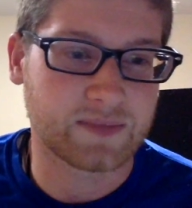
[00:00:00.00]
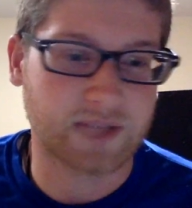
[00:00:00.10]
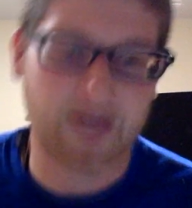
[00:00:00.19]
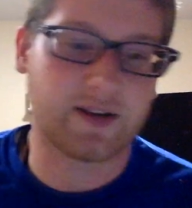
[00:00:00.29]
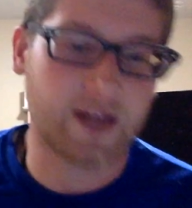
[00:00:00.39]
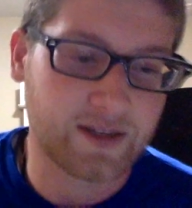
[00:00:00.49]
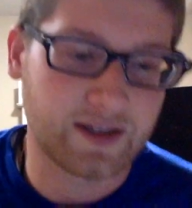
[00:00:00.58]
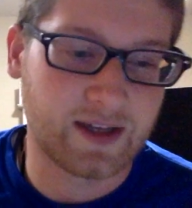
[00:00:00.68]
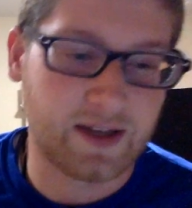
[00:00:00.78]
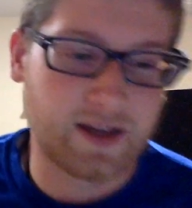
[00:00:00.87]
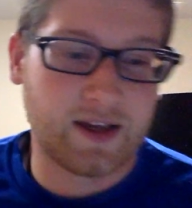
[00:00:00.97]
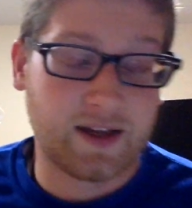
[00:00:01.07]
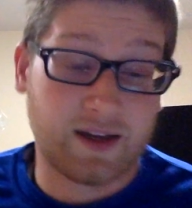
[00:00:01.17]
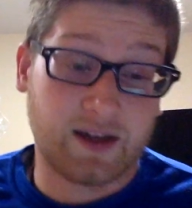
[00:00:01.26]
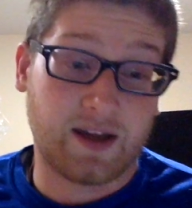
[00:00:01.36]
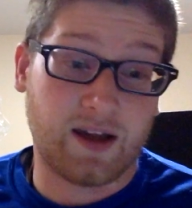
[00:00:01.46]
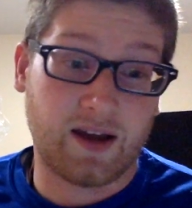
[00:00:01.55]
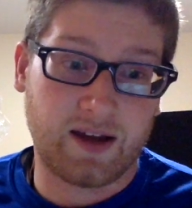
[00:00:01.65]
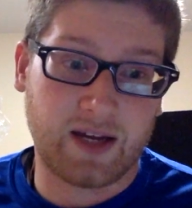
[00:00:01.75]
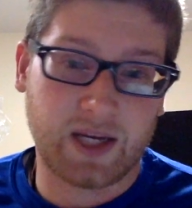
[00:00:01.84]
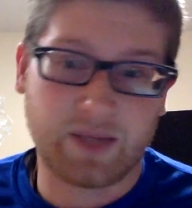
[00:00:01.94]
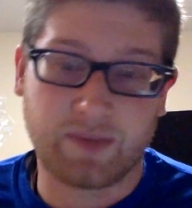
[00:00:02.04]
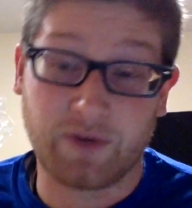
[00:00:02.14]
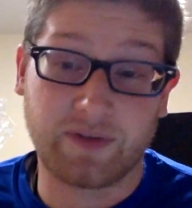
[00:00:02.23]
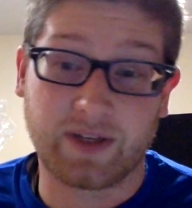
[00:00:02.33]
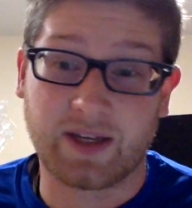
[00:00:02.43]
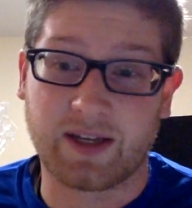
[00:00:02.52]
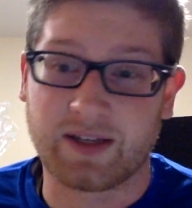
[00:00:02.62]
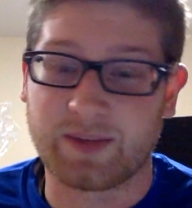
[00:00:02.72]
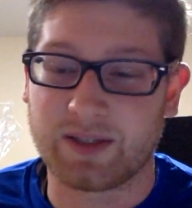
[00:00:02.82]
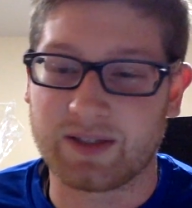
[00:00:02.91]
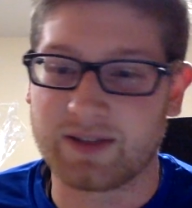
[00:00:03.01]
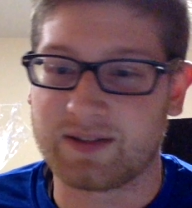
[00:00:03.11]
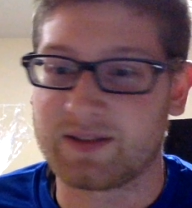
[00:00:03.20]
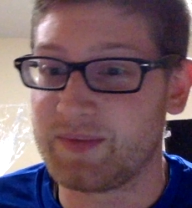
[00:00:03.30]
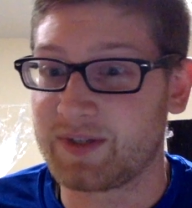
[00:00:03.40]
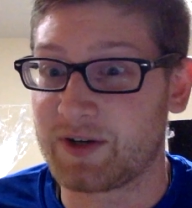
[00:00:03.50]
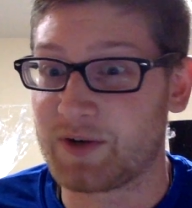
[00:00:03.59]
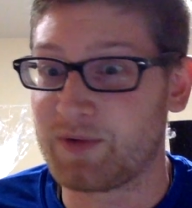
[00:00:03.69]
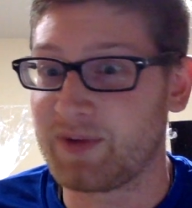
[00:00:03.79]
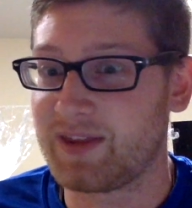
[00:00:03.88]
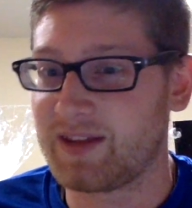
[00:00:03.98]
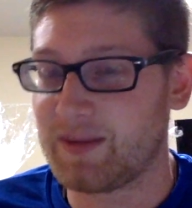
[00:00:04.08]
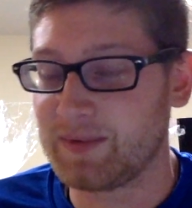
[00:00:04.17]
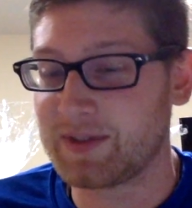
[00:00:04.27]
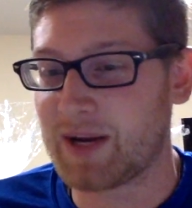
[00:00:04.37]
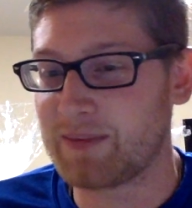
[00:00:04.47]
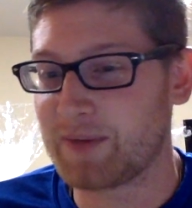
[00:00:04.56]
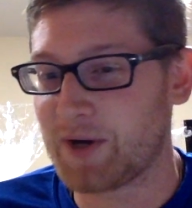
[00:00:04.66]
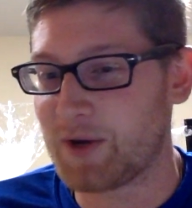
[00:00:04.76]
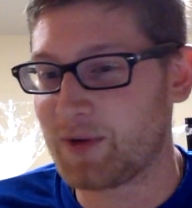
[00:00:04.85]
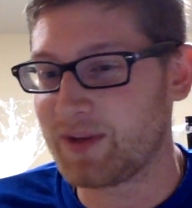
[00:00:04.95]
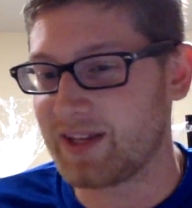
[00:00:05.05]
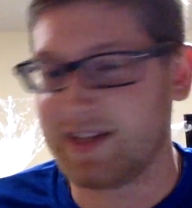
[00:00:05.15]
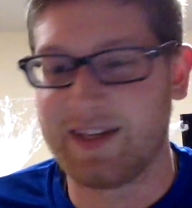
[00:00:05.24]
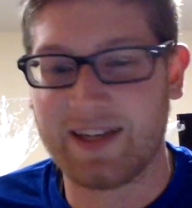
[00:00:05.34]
Saturday? Hopefully it is, because I'm going with it.